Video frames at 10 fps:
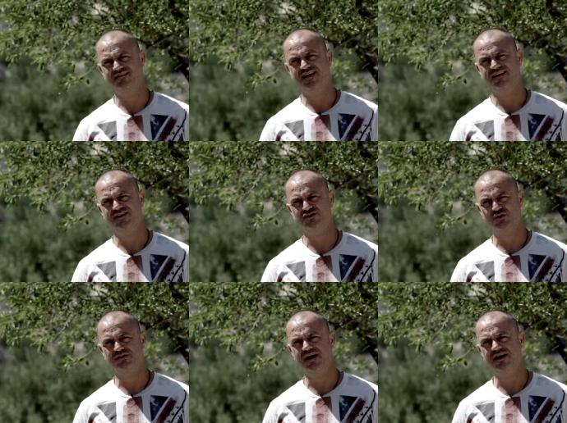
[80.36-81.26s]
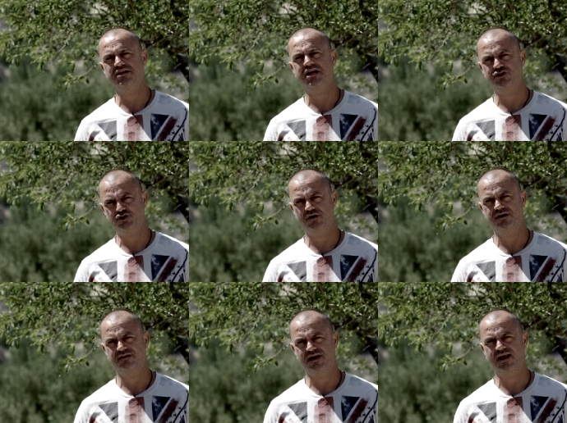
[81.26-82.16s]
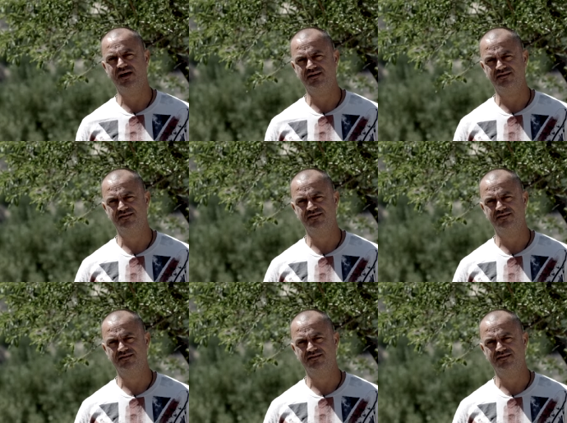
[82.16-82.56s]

I get so tired and I enjoy it. I like it.